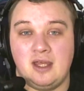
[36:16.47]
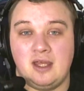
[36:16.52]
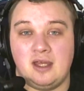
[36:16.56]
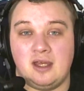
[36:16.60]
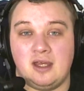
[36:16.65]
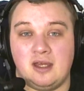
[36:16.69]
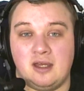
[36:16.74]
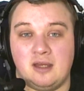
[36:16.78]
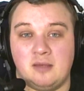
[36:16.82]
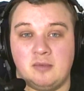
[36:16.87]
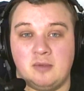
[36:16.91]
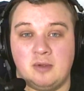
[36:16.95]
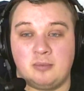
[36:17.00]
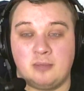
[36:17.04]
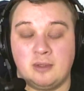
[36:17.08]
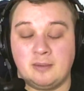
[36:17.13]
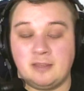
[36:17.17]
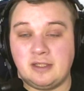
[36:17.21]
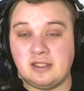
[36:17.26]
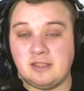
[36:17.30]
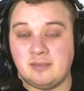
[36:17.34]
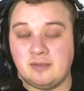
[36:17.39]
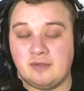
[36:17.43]
And
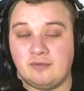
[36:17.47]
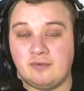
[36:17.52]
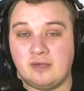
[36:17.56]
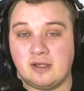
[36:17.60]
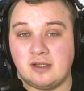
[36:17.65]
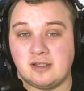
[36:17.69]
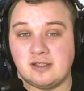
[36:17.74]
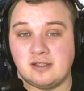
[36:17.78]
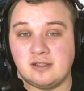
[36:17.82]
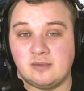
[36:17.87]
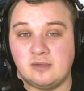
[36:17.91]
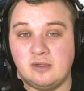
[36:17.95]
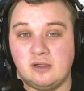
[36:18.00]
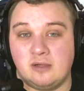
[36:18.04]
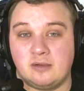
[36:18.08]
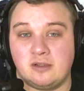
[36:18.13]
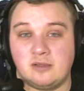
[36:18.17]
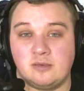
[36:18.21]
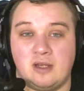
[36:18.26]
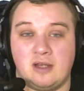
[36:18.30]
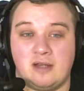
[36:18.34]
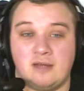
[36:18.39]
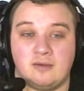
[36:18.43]
probably some of the frigates as well,
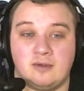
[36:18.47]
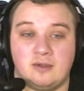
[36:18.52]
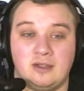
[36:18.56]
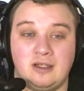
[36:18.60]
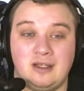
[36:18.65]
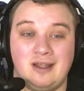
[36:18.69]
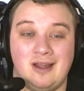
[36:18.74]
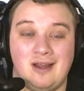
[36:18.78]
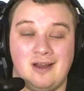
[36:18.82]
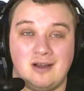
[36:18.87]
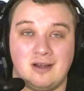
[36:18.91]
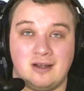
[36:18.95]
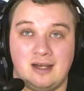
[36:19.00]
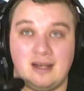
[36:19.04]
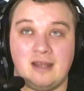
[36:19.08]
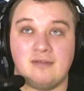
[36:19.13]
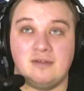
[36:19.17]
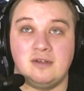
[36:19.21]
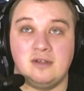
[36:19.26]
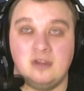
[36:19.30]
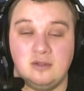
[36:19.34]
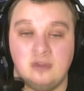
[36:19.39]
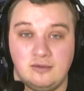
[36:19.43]
because we are going to
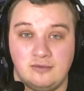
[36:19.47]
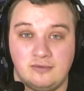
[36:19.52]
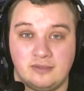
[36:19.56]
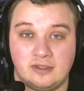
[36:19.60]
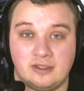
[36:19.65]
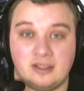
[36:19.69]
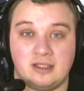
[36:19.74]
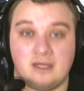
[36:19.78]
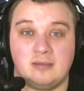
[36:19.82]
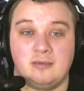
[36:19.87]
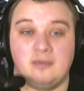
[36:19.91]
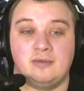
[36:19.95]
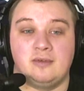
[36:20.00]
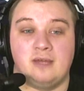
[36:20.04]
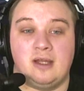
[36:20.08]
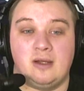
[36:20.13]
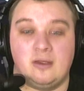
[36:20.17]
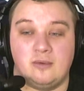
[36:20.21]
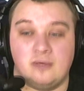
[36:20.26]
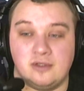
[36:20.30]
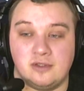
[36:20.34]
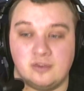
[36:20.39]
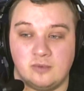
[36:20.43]
have a new frigate coming
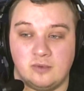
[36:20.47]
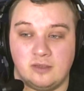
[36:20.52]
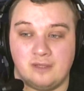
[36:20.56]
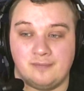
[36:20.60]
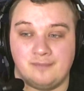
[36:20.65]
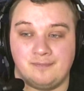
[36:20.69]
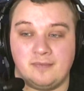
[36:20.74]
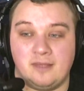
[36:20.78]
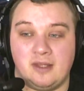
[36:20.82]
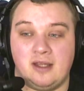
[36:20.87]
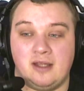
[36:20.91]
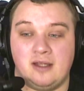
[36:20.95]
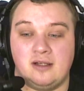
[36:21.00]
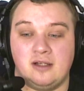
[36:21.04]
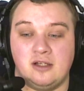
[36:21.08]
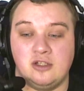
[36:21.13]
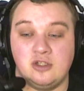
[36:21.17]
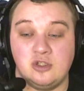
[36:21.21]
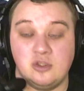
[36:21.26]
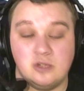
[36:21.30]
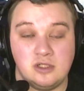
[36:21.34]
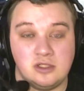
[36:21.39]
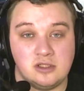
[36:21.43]
out as well. And I
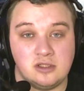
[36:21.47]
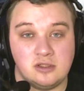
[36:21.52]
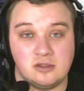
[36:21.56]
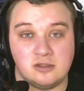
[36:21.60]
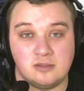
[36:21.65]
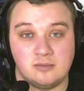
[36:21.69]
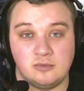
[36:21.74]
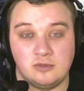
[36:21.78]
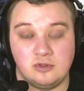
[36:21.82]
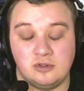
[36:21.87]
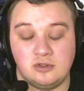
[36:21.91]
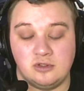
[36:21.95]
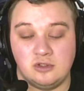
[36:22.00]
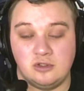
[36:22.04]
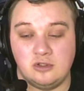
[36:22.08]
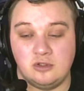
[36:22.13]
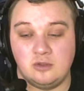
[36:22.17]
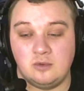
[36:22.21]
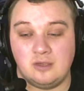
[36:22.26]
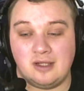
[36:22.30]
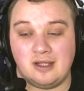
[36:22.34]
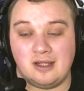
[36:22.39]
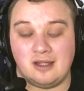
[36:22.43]
do need to do some
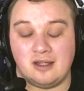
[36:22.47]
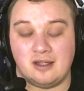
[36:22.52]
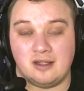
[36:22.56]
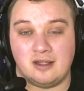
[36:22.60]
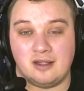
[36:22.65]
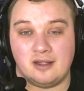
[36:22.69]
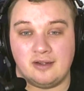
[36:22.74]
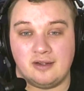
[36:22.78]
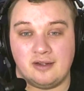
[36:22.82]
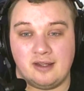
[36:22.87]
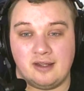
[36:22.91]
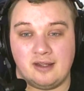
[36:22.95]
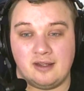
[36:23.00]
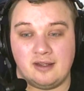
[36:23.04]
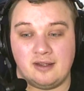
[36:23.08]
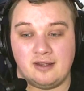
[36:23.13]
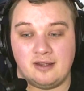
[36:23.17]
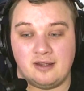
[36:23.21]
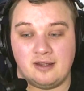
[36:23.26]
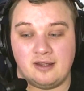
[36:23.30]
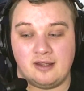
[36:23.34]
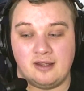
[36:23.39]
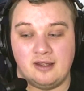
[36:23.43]
new
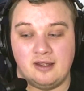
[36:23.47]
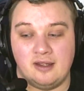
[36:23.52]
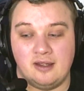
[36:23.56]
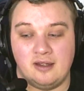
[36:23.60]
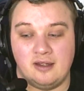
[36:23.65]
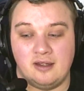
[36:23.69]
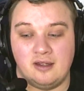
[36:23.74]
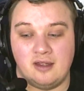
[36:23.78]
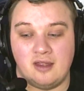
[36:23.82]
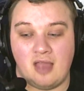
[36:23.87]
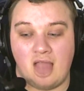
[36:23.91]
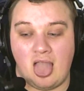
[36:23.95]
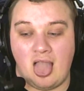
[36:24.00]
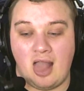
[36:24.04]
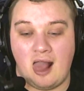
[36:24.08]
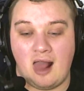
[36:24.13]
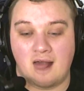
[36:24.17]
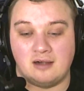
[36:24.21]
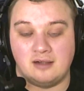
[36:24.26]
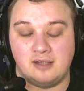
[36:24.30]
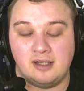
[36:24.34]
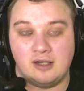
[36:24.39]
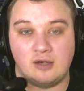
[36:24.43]

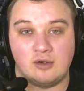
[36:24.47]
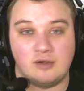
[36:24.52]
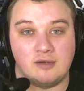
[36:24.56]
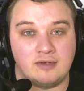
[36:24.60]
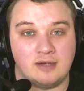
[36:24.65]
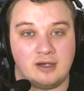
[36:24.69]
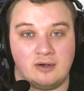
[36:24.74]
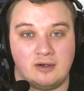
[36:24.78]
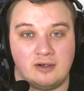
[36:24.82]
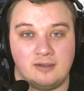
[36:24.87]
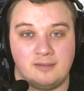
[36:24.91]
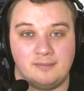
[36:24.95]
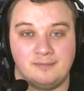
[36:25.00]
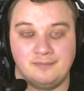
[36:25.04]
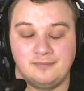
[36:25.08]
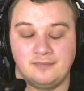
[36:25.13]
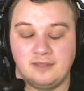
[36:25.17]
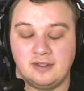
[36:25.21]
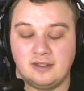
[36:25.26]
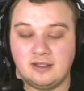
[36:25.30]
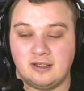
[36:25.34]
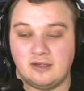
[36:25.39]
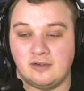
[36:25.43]
aircraft
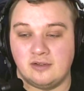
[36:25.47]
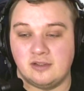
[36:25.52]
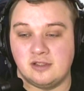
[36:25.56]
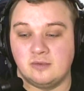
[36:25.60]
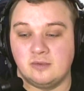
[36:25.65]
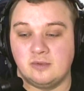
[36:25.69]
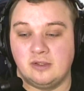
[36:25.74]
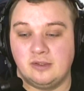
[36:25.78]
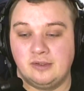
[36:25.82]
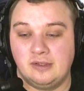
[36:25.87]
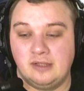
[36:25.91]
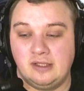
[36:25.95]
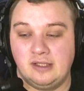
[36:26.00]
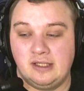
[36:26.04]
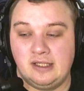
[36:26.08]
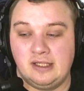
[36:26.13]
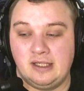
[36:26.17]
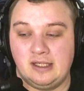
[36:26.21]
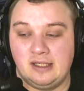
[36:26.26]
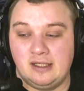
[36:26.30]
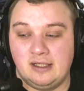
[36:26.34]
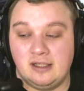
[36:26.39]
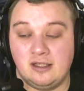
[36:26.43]
carriers as well,
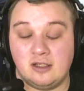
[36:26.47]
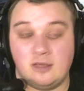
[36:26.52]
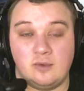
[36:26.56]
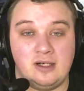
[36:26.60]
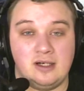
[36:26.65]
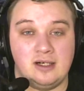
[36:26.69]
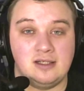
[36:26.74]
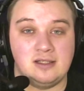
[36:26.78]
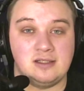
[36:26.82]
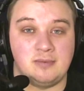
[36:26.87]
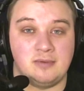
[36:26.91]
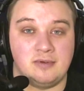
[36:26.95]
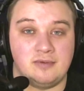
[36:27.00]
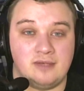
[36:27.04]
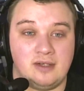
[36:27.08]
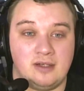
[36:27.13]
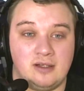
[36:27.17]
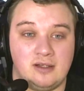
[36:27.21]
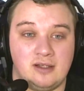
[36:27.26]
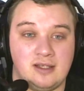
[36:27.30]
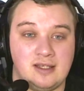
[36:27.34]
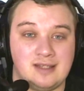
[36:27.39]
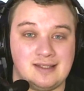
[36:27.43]
like the Queen Elizabeth.
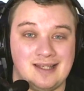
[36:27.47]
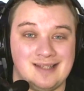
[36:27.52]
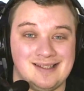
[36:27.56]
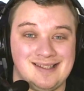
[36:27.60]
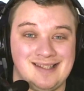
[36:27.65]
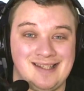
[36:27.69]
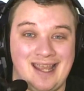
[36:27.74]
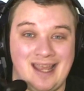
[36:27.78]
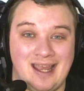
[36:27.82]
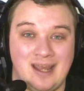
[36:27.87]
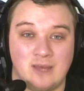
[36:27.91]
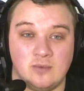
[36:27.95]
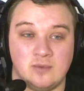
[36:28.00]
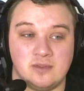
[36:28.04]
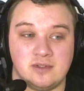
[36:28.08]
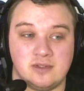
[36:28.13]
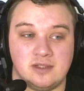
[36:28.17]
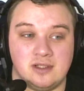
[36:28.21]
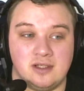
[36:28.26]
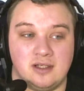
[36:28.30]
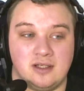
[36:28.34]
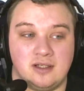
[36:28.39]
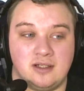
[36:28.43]
Now that it's actually
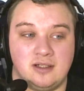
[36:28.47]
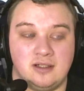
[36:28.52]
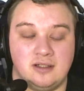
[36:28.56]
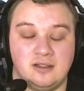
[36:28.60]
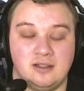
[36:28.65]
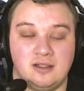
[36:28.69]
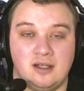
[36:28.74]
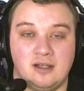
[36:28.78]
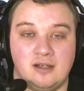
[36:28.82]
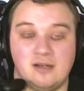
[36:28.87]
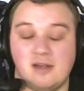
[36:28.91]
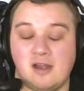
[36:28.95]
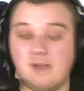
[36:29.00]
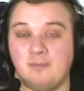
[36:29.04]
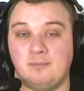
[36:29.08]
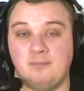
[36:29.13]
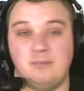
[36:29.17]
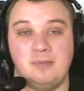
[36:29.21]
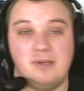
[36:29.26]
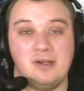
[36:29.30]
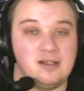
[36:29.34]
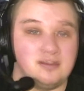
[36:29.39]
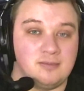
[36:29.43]
out,
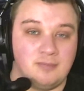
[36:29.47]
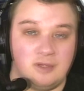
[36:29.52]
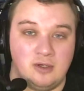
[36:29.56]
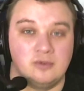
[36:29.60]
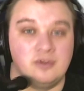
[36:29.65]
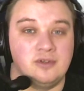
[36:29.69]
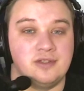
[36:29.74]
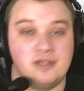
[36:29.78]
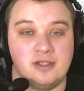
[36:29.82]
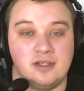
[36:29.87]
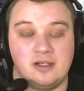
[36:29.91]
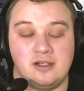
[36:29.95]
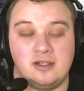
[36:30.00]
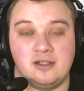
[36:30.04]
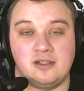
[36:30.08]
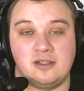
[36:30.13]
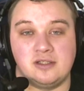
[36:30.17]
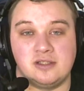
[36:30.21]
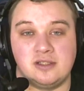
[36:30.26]
I've binned my old design.